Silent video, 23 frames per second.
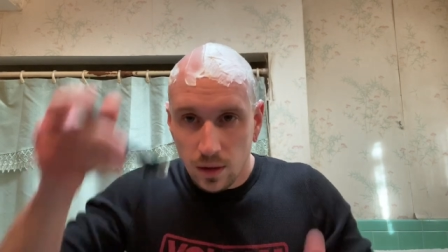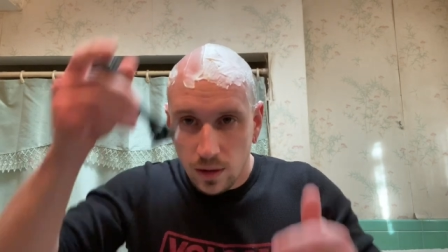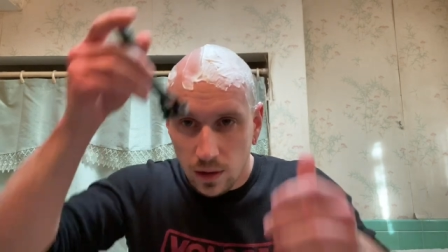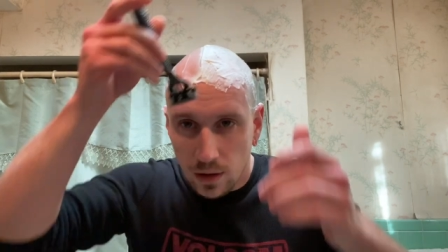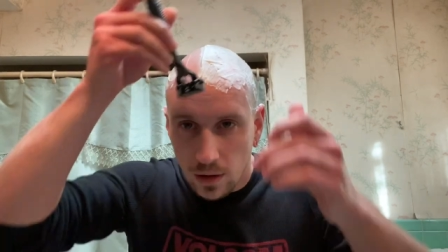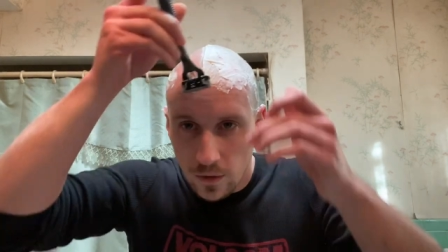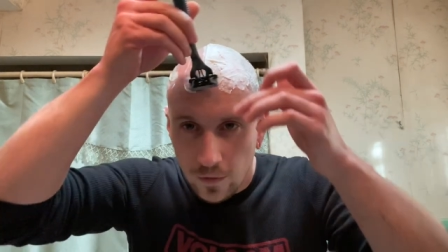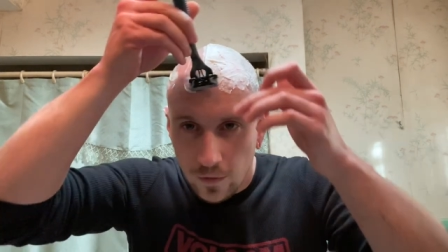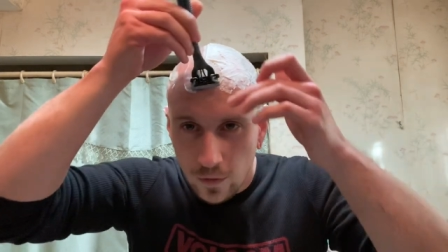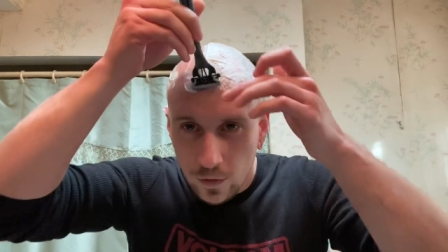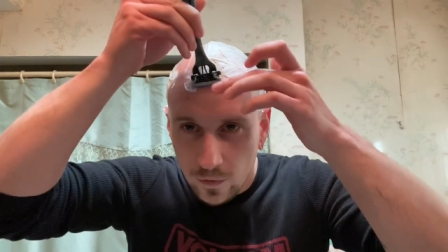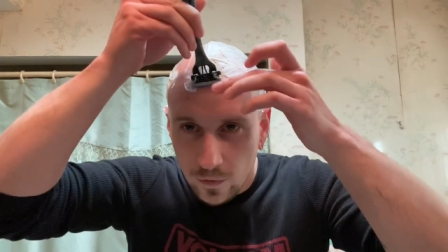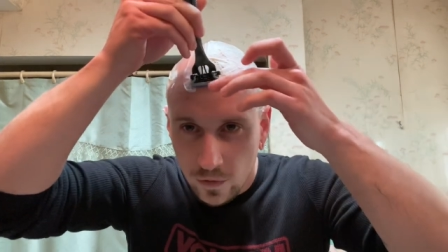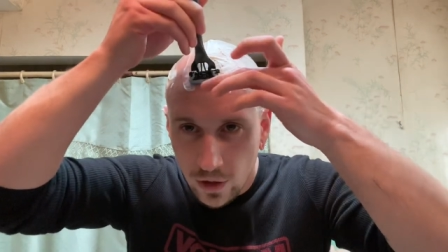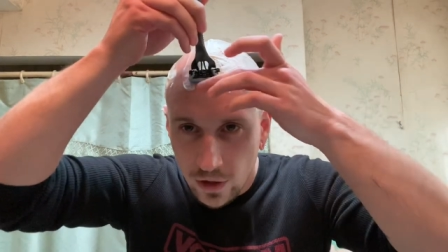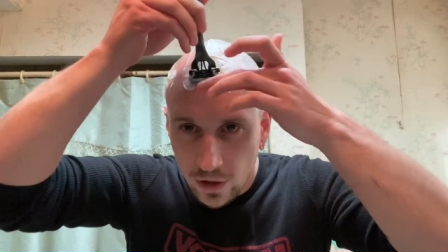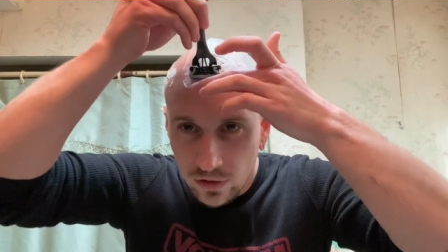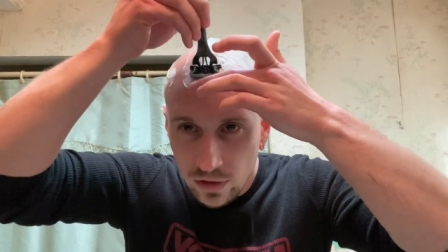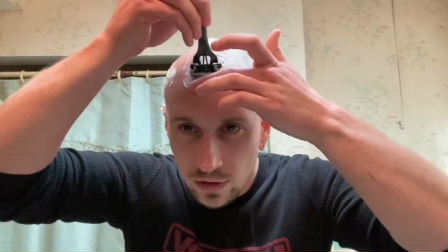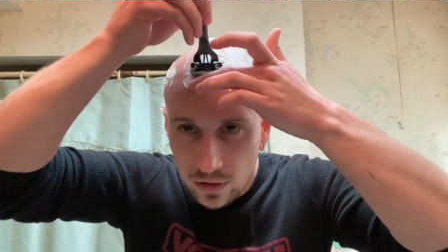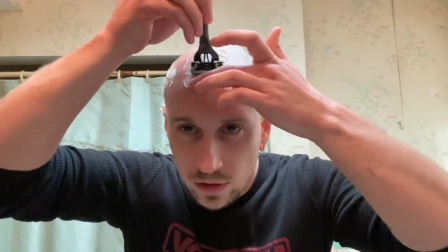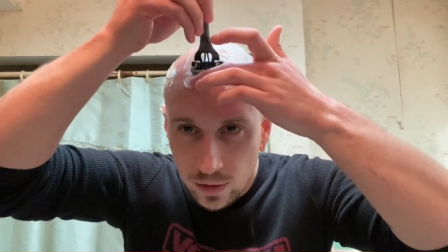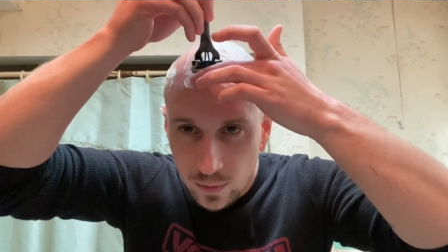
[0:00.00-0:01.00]
If you've
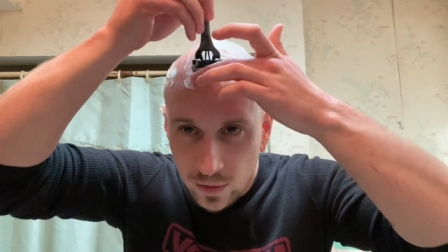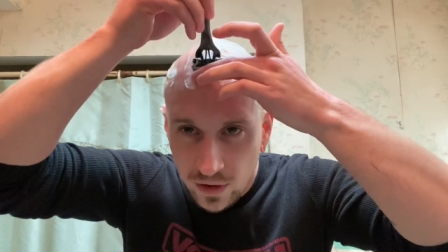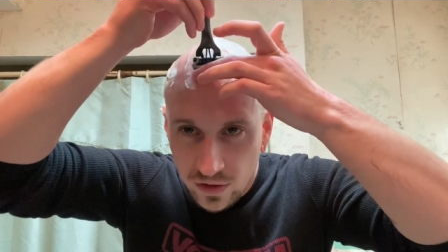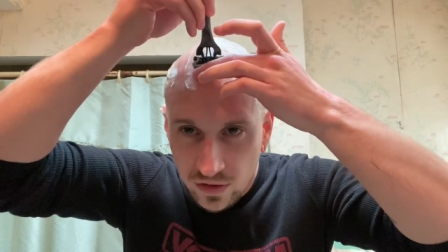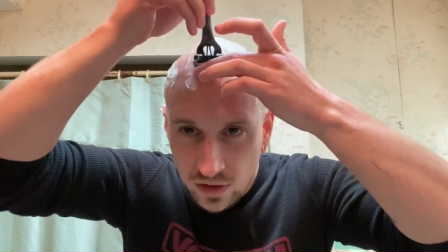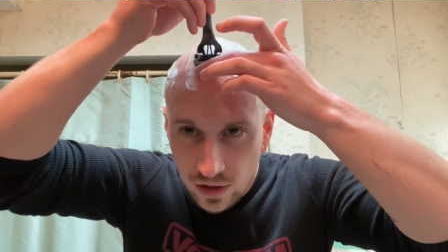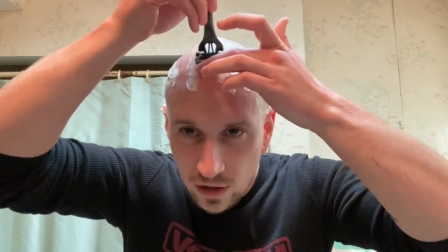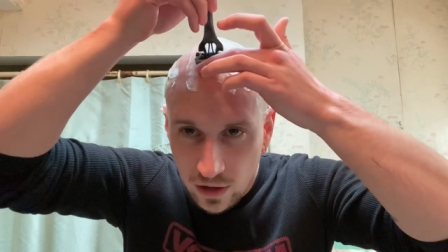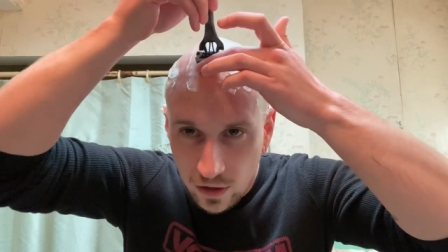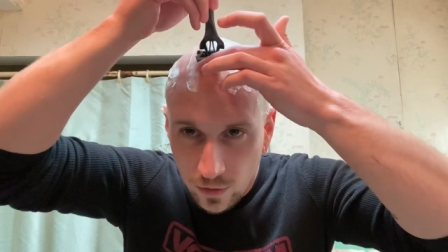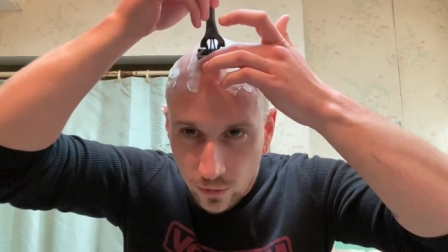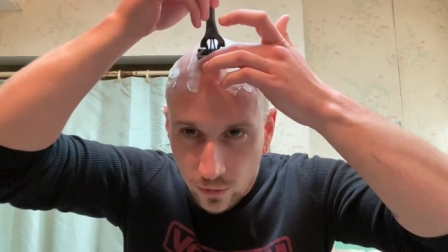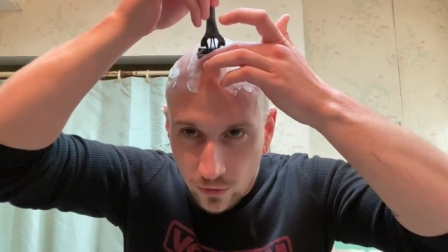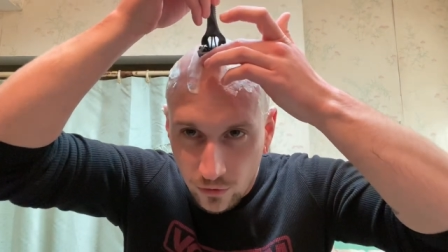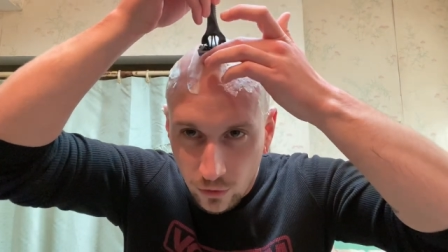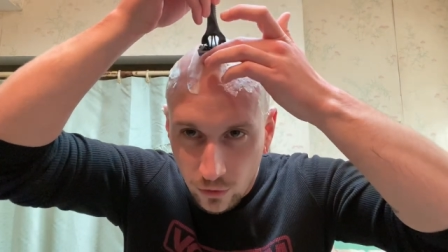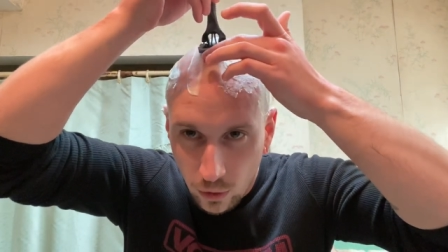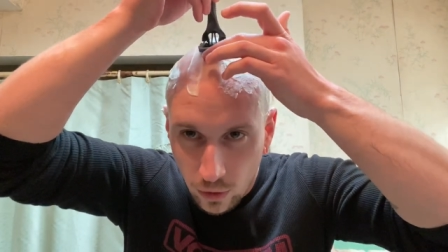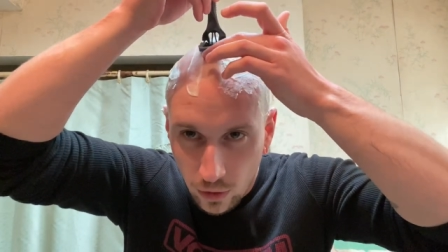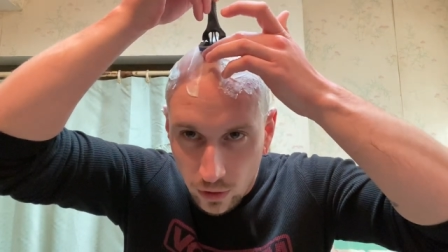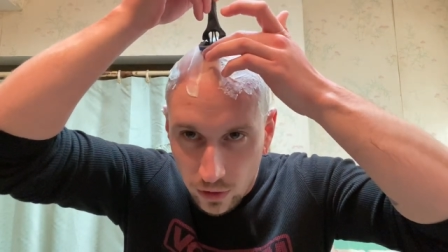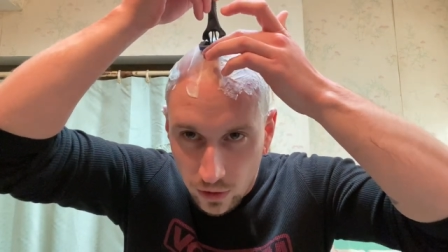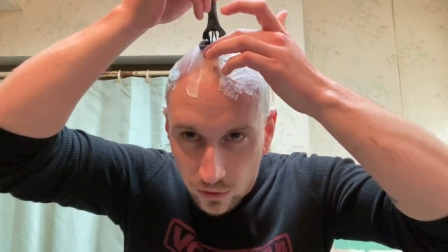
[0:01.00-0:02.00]
listened to me say this
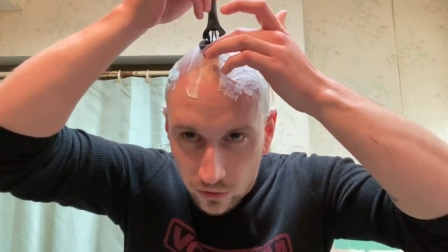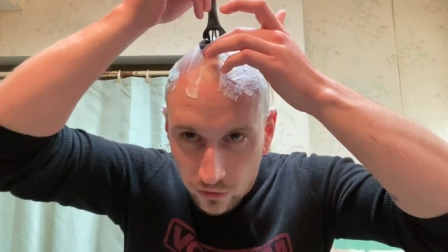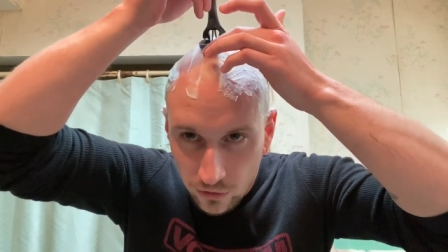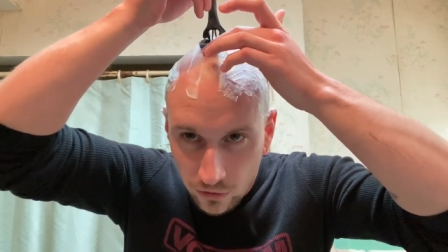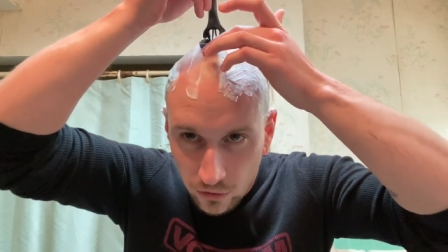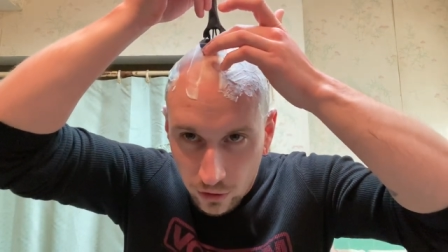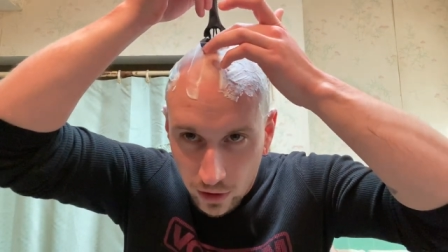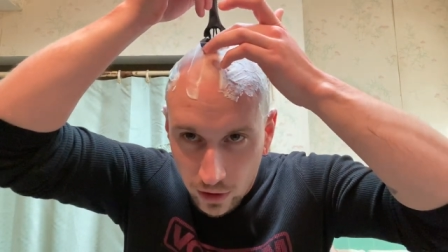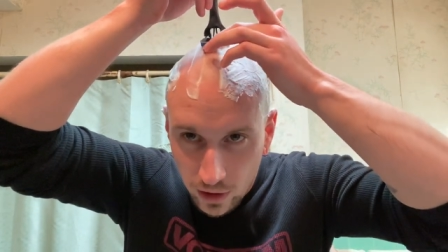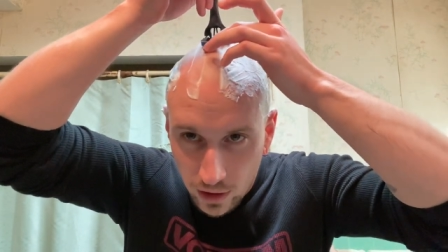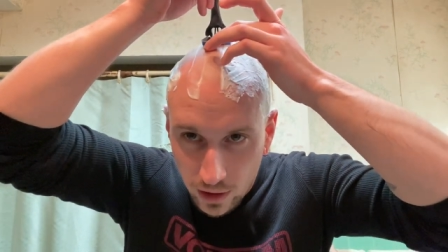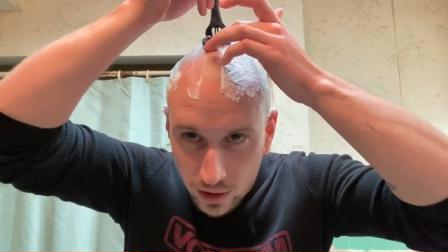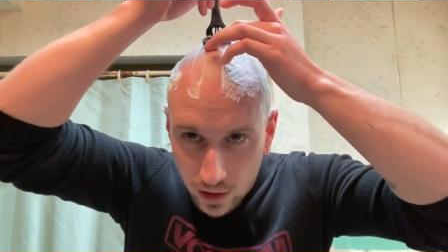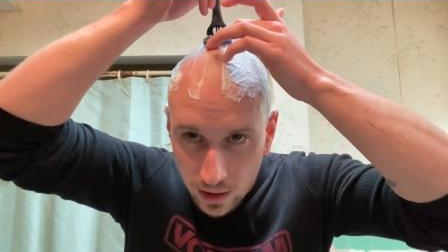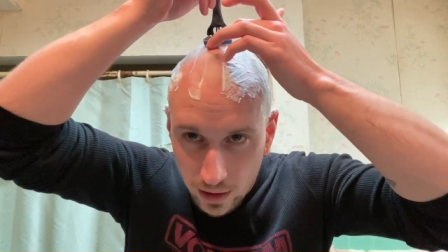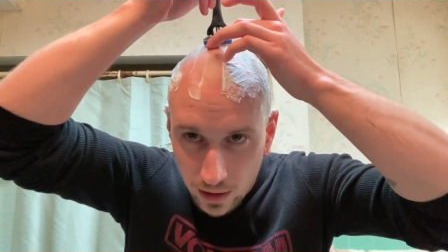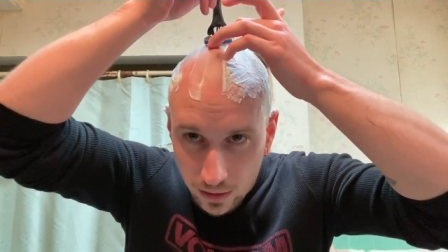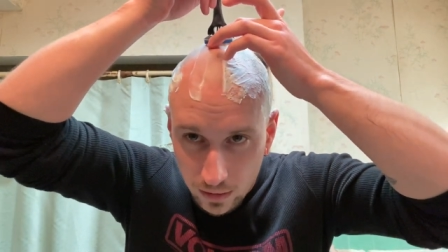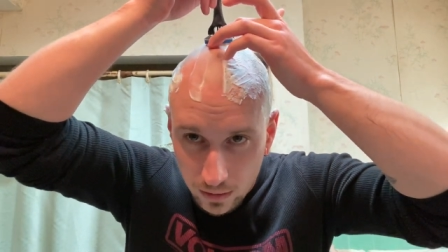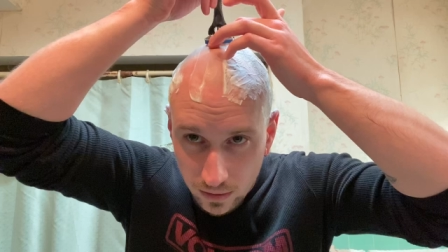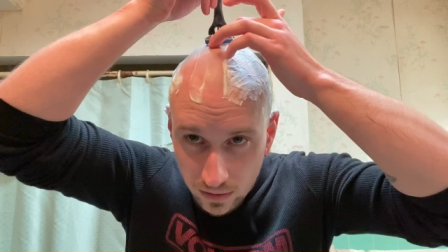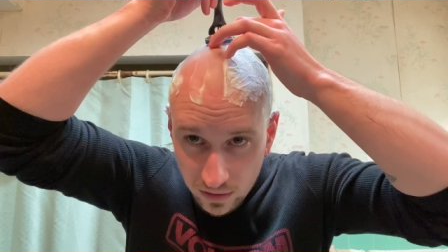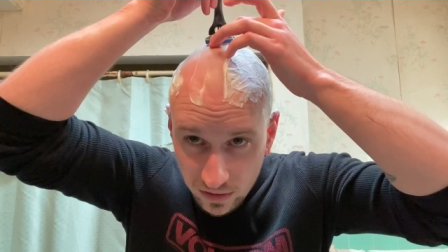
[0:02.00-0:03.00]
before, the front
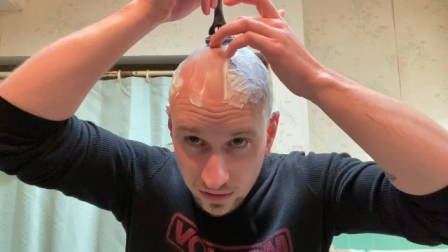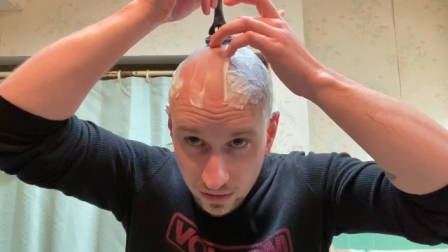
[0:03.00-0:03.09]
and